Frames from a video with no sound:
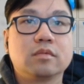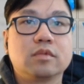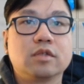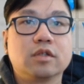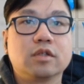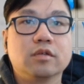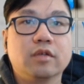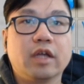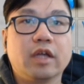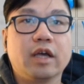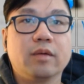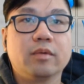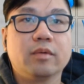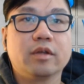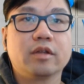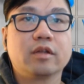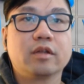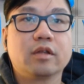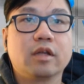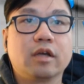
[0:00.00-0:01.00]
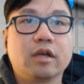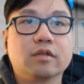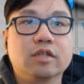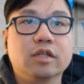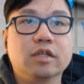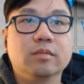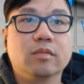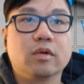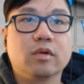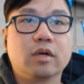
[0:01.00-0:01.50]
do that with. I'll
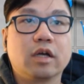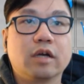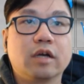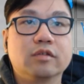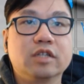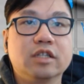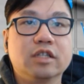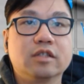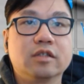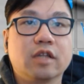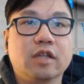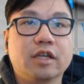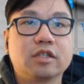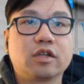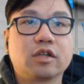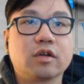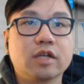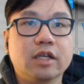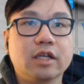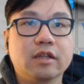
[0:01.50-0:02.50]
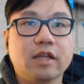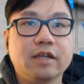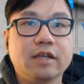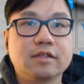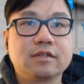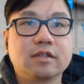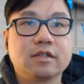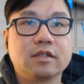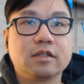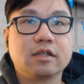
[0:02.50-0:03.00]
need to like turn it
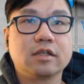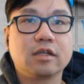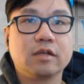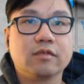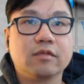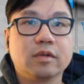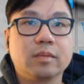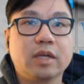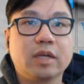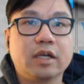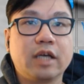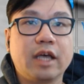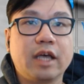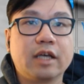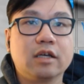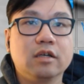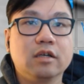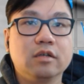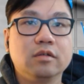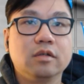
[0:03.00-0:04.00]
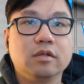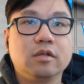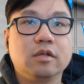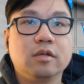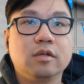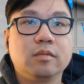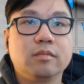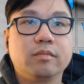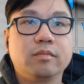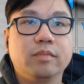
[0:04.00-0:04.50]
less of a big angle.
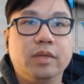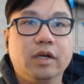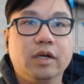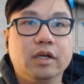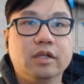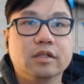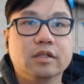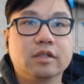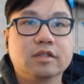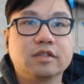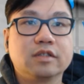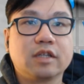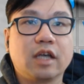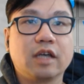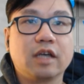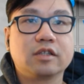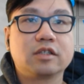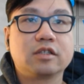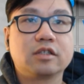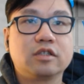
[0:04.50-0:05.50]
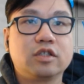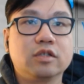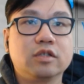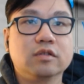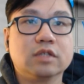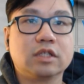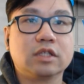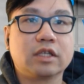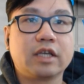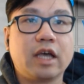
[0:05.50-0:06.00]
But let's say I
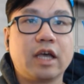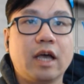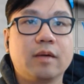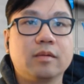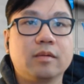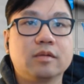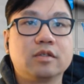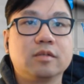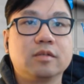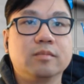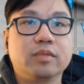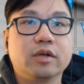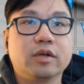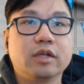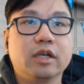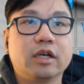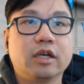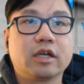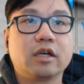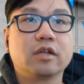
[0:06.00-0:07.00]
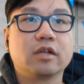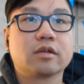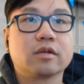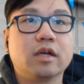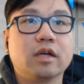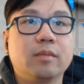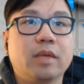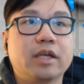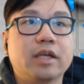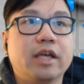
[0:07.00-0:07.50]
choose to put a color
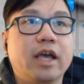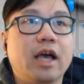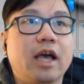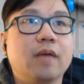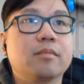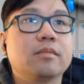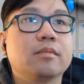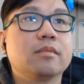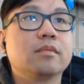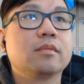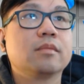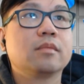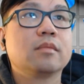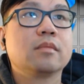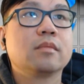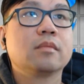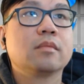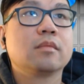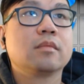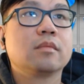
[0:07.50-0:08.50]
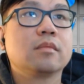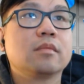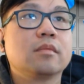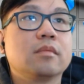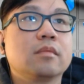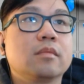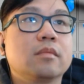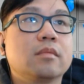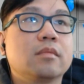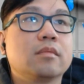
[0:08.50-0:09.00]
on my cap.
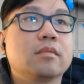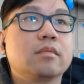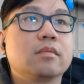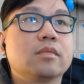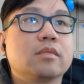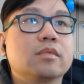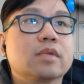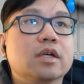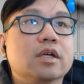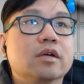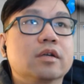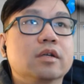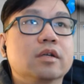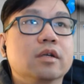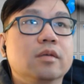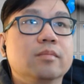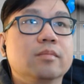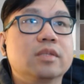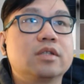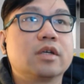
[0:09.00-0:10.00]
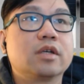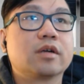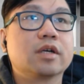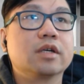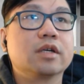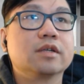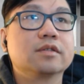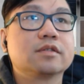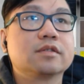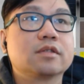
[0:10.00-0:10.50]
We go to
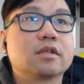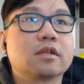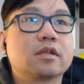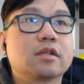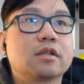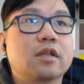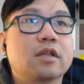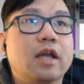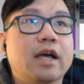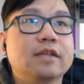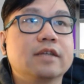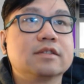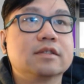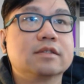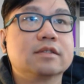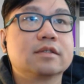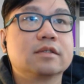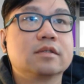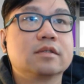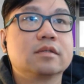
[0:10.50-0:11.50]
materials, glasses.